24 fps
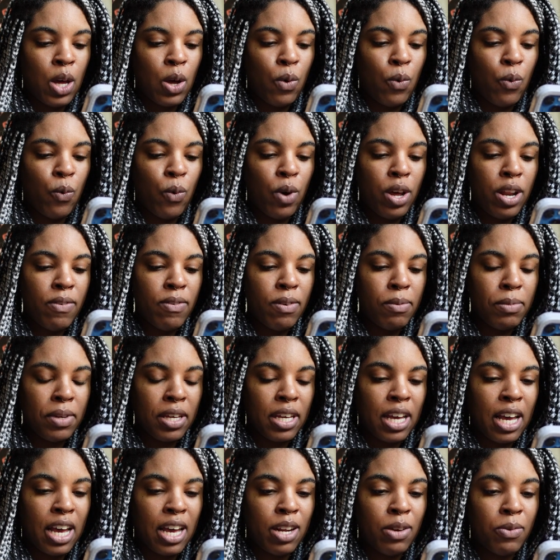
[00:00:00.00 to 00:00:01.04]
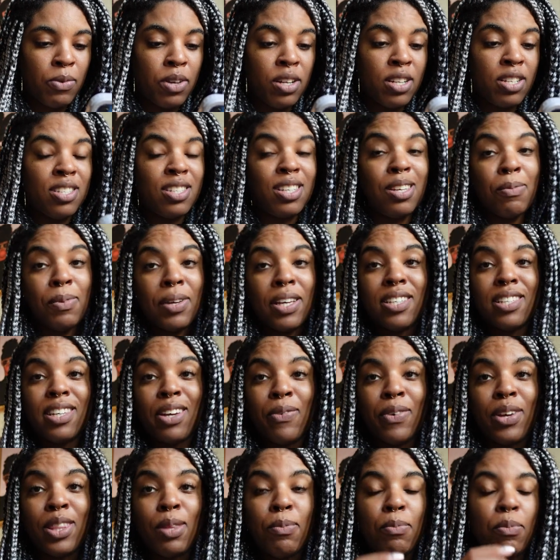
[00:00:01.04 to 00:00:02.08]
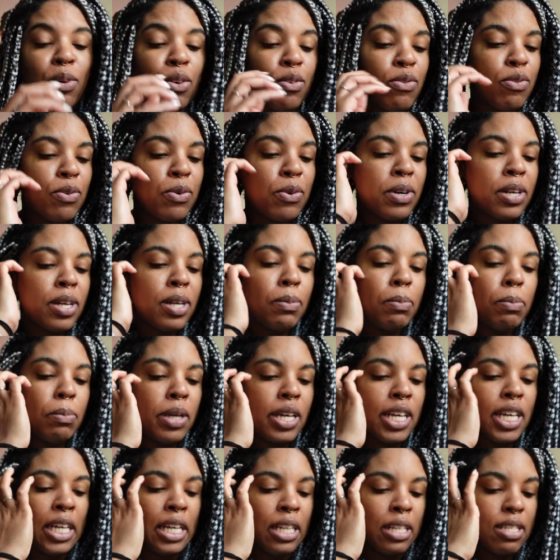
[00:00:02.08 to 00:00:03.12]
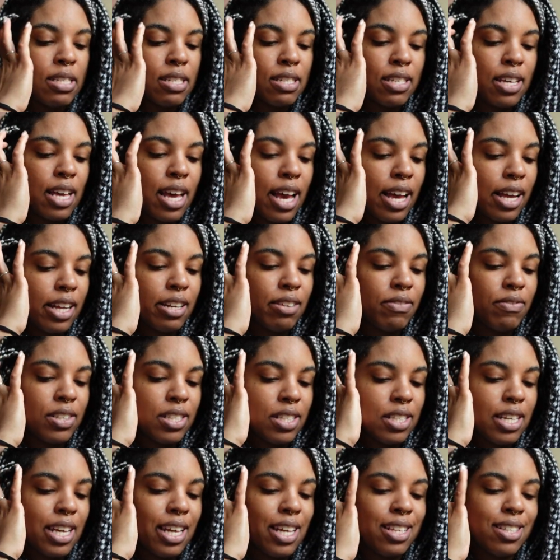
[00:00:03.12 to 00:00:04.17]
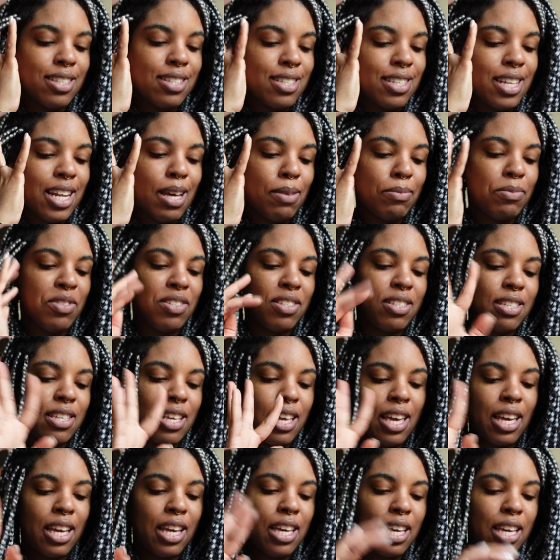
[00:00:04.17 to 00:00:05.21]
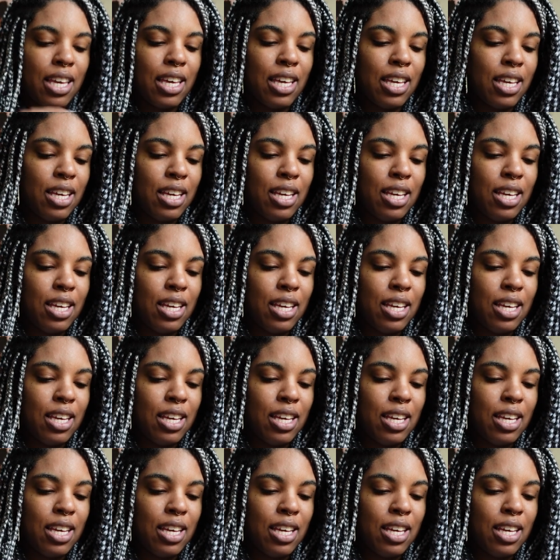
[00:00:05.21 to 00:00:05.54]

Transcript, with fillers: One of them I kind of want to see because I read the book for, but it's kind of intense and I'm just like,